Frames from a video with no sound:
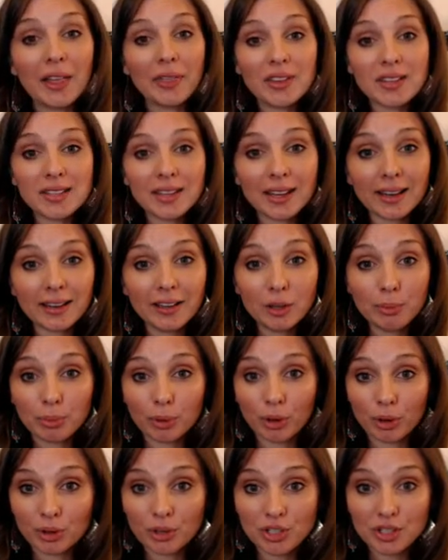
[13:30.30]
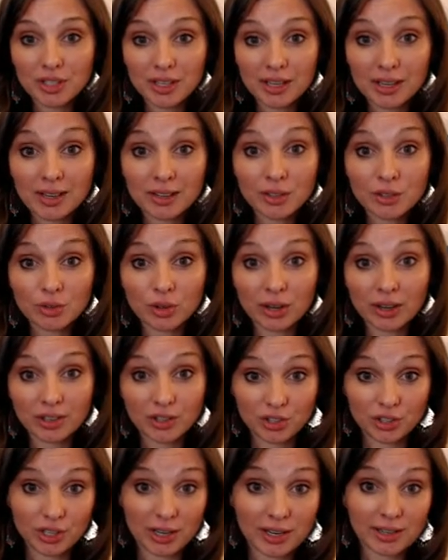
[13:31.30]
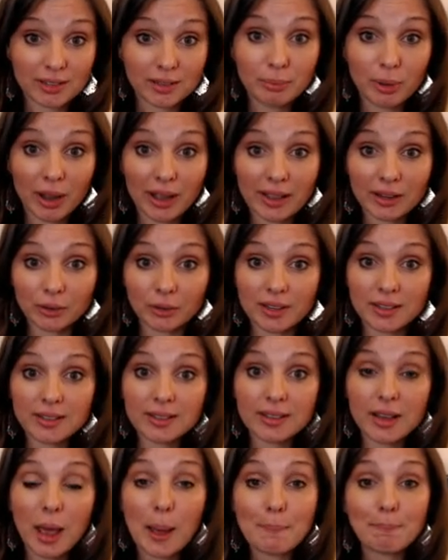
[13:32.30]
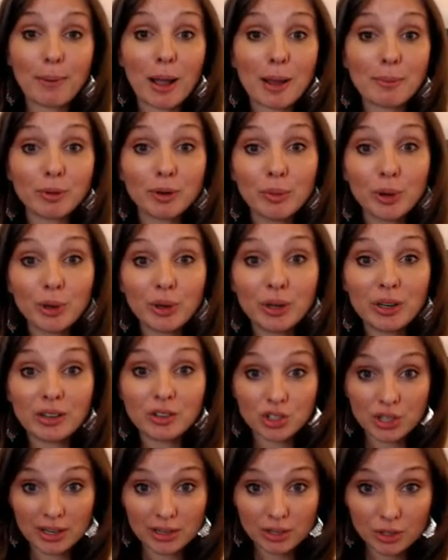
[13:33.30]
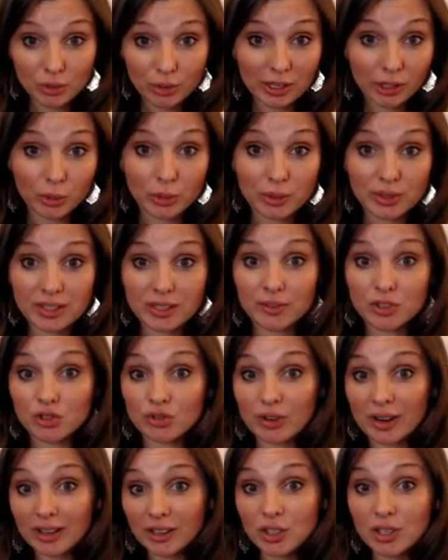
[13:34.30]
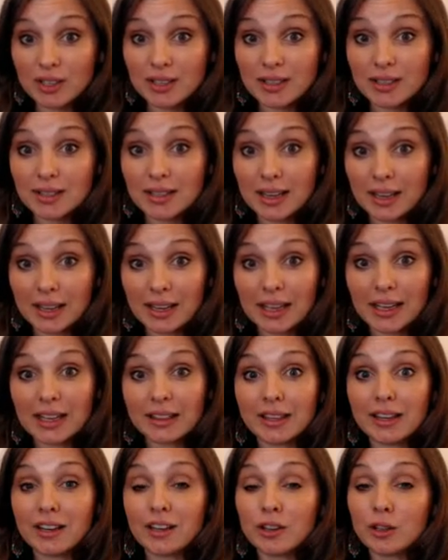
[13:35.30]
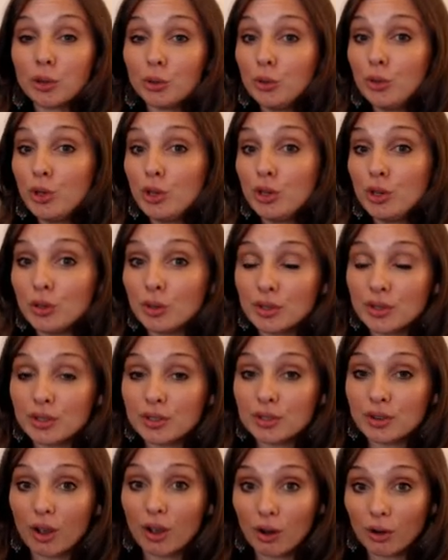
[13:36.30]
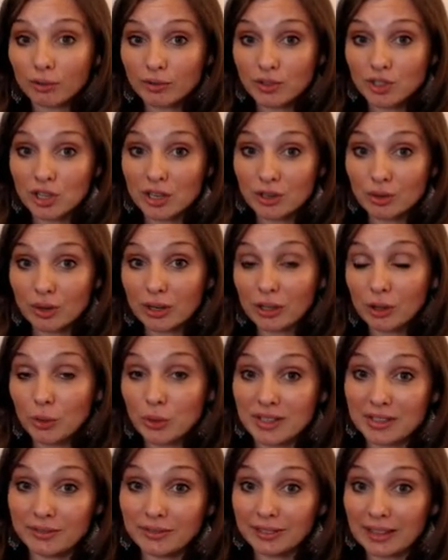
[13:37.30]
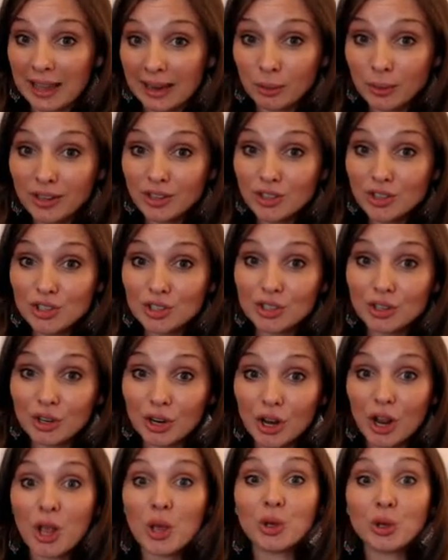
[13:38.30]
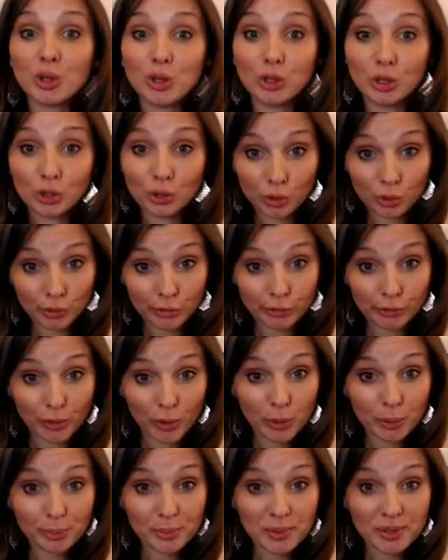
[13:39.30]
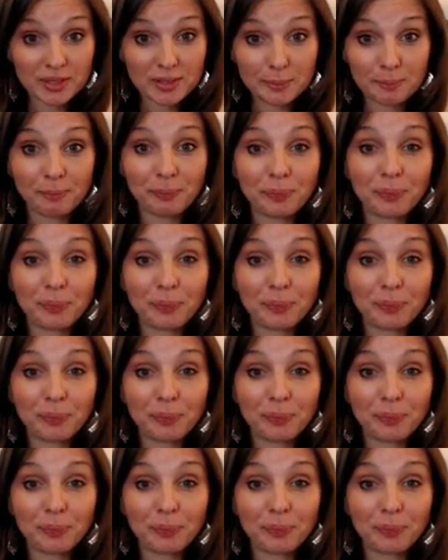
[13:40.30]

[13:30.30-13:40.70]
The second approach deconstructs gender binaries by promoting gender-inclusive strategies that include the use of gender-inclusive language, uniforms,